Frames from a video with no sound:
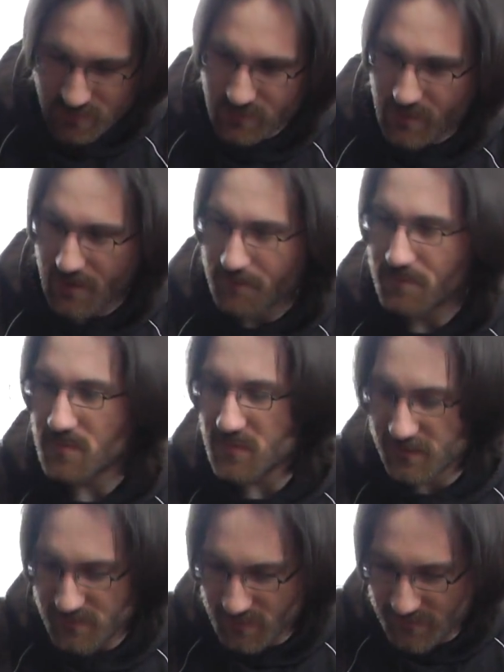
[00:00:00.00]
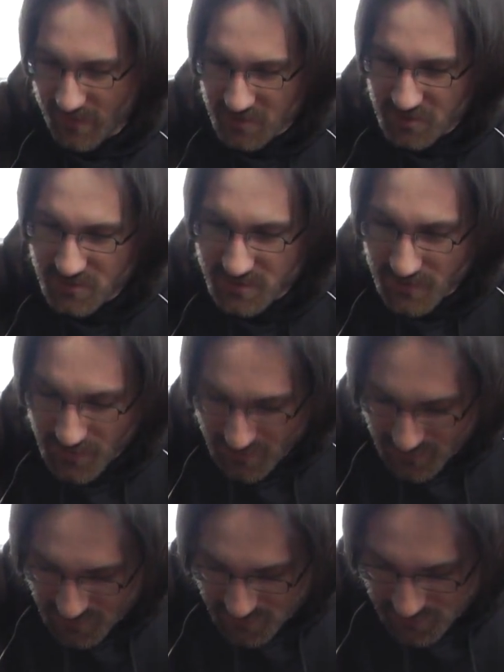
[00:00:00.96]
Okay, the 4 factions.
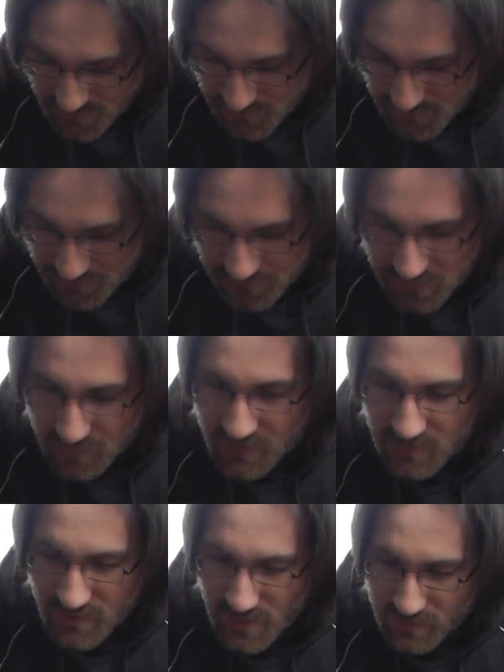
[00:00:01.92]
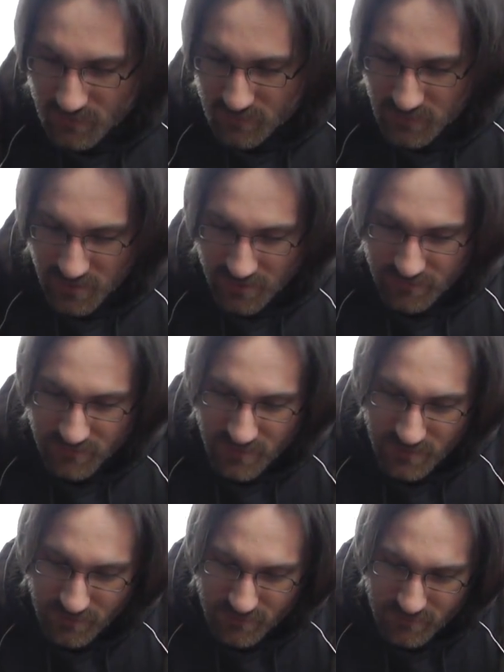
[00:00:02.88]
Now what we have
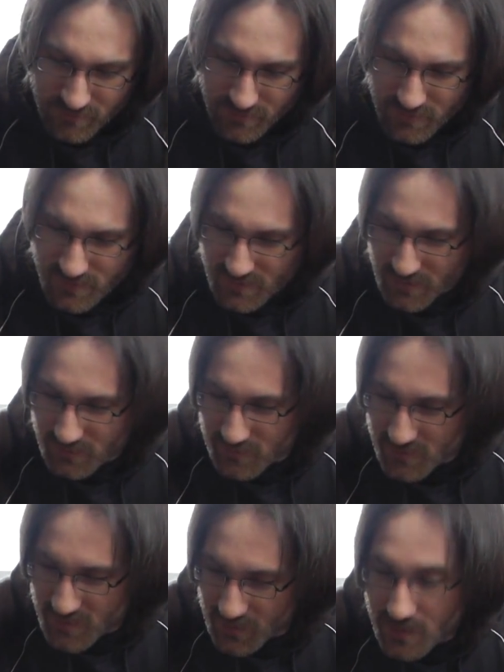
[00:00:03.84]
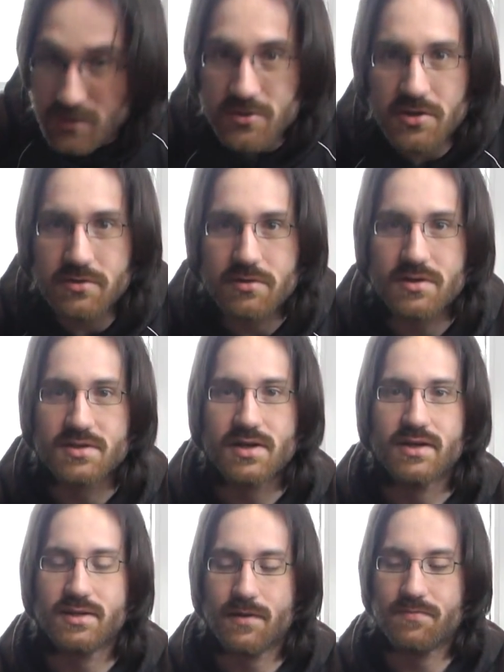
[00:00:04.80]
here, oh, this is interesting, I'll show you this
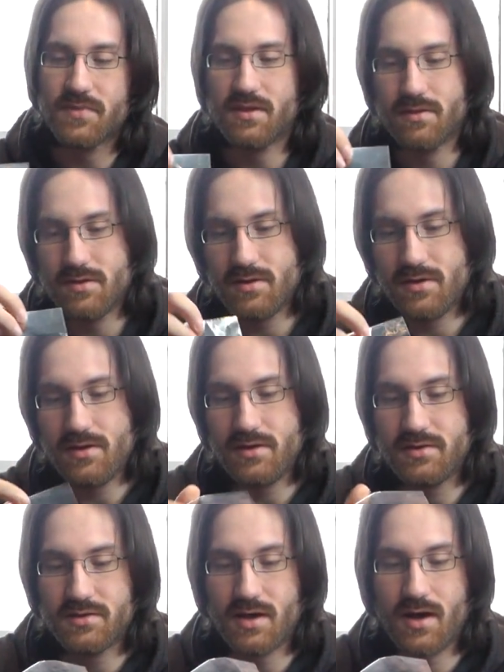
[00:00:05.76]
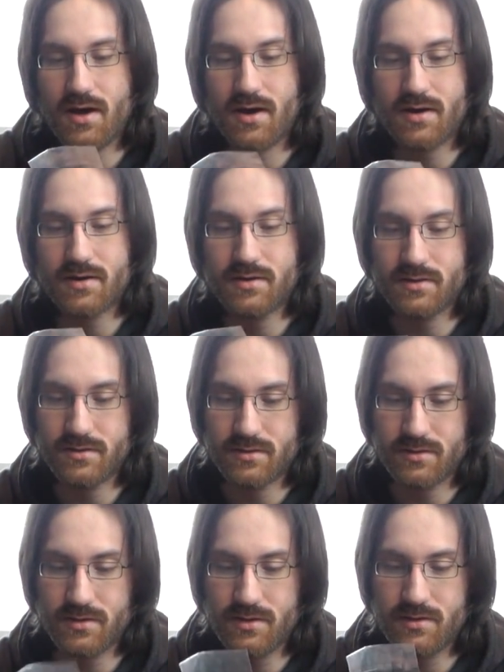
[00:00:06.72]
later. These are
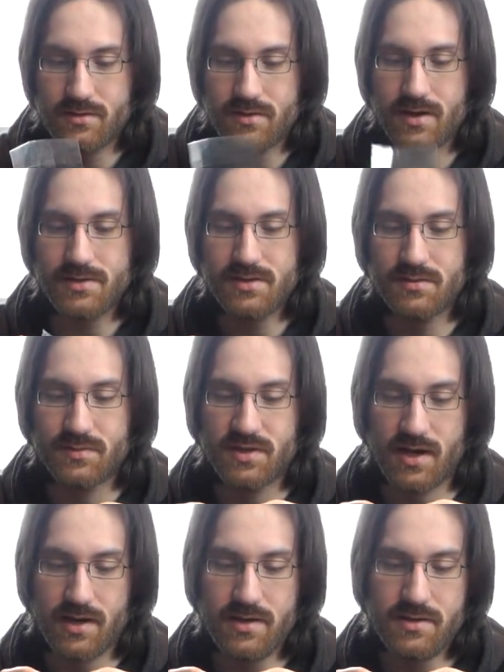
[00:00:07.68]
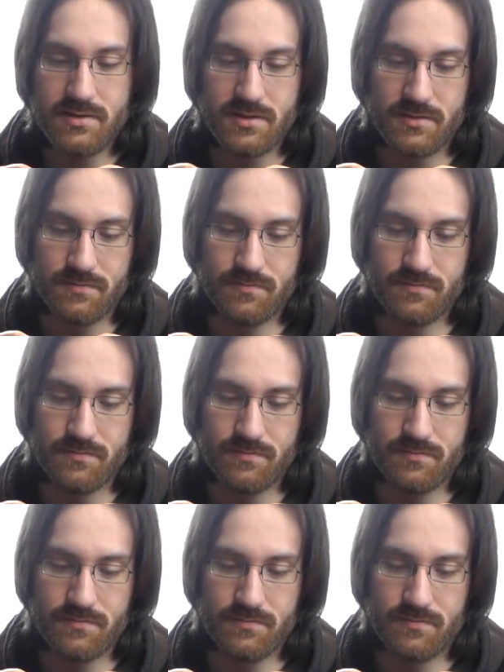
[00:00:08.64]
custom dice.